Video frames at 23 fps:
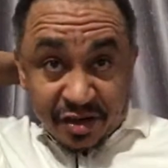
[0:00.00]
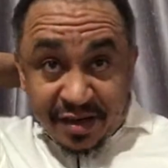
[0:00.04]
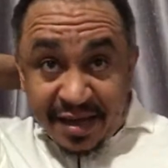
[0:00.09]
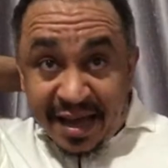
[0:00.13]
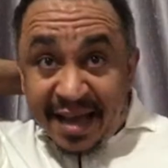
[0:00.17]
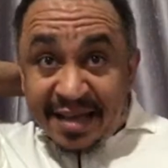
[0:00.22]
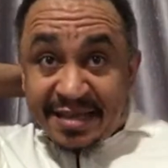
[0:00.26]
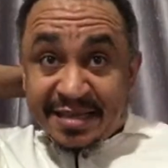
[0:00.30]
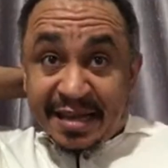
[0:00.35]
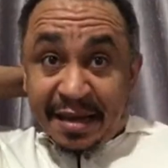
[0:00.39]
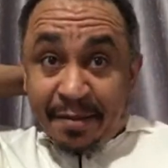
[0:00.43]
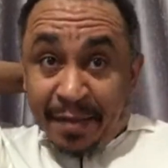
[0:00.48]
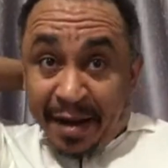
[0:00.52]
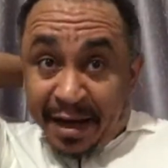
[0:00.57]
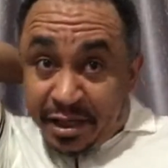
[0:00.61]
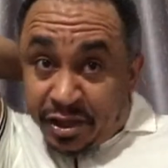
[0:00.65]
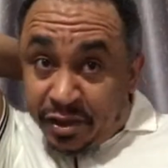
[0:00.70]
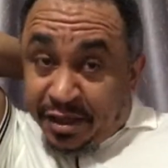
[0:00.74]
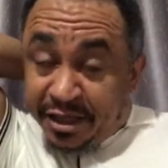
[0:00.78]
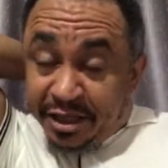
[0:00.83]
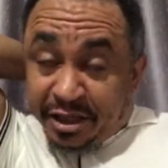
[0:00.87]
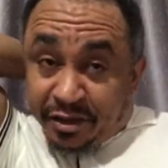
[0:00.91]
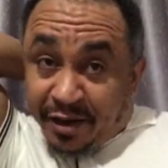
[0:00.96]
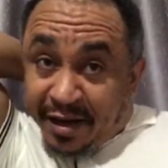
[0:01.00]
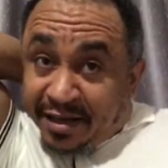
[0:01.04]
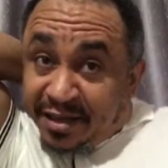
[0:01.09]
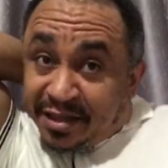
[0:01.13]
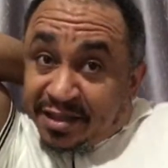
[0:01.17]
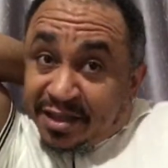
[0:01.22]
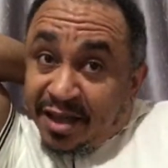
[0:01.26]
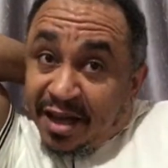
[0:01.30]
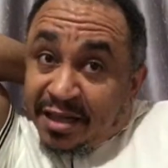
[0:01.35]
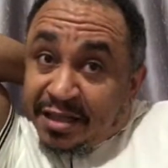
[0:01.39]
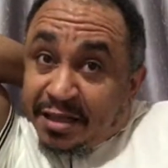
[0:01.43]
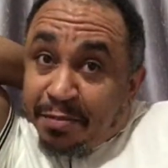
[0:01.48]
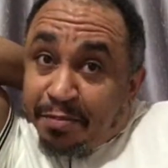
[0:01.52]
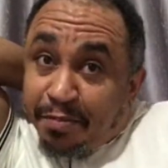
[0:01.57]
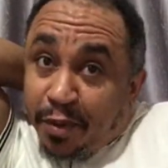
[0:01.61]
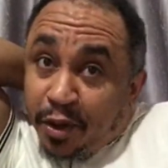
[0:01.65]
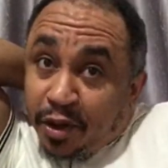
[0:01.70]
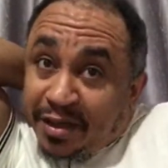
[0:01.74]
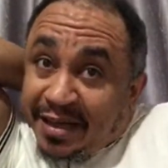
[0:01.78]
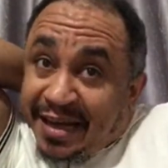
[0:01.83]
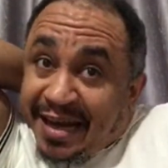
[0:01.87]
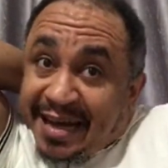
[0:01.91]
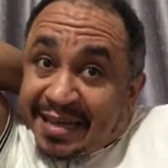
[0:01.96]
Yes, I'm actually trying to start a
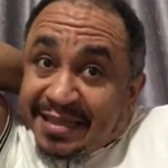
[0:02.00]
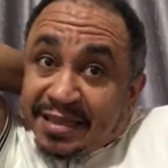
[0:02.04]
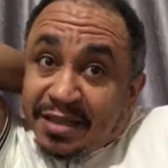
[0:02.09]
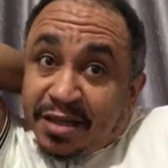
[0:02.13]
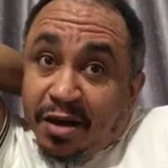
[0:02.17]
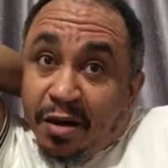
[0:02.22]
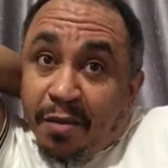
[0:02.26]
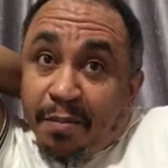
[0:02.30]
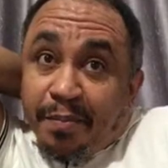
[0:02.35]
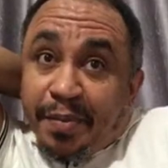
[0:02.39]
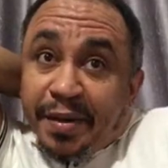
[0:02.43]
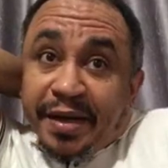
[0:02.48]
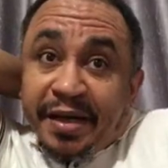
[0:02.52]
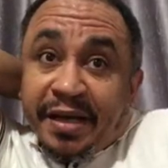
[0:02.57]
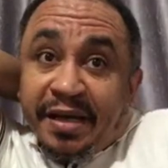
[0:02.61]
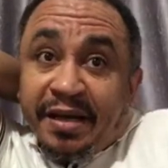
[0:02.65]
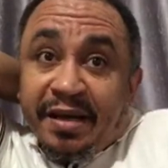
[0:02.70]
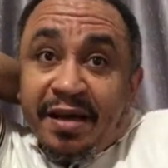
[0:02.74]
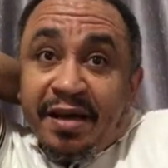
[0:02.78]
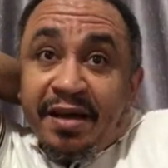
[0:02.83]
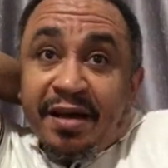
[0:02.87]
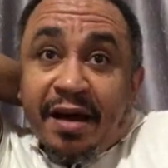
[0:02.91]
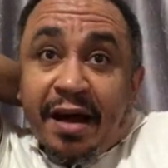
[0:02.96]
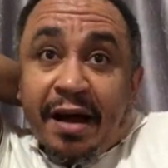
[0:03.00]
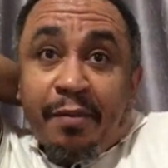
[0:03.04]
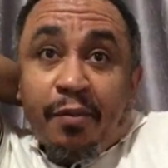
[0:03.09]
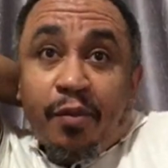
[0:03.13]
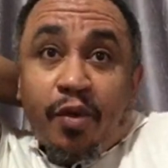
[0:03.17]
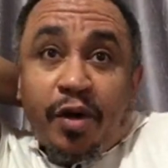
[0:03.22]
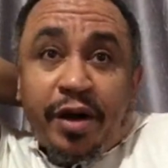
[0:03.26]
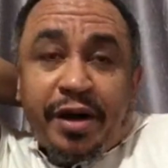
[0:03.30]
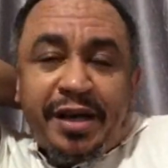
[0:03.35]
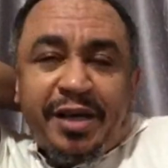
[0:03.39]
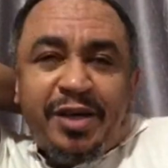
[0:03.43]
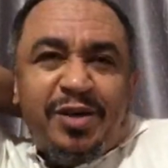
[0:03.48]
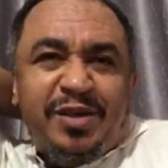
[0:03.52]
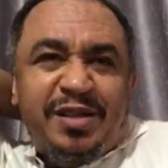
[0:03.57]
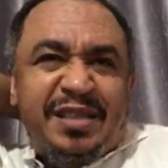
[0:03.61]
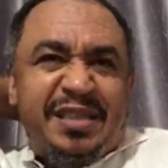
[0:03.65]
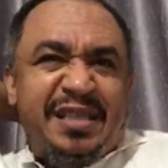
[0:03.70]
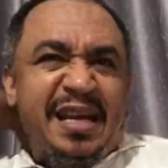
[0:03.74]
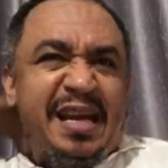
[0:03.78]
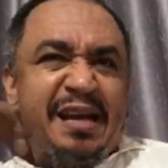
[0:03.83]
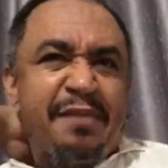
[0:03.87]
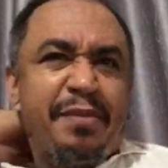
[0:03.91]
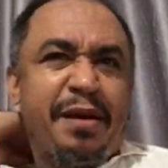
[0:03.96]
podcast company. I'm working on it.
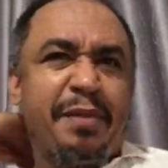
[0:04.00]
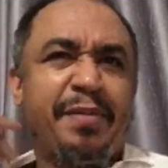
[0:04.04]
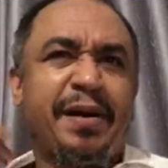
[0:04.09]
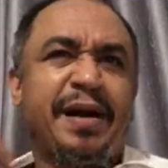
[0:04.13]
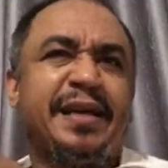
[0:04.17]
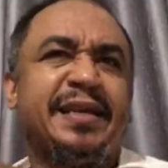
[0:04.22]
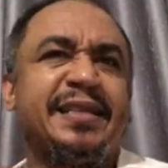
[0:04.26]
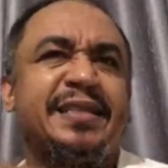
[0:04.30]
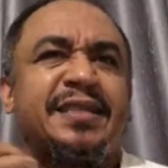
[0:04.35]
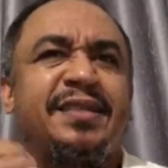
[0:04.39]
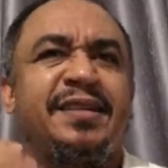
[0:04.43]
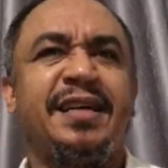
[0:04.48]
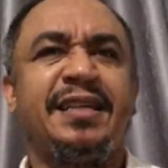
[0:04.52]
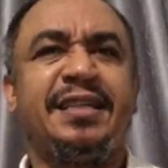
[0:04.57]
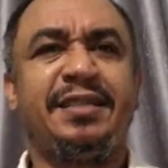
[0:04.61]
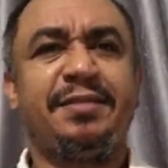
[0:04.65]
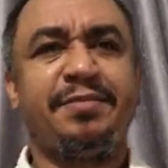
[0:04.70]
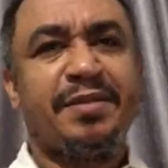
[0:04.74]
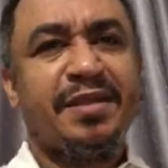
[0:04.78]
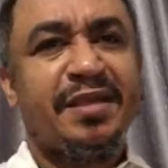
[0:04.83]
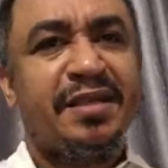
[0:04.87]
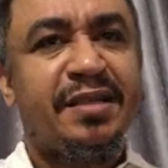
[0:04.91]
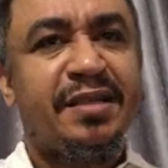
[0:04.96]
Hey, my back is scratching me.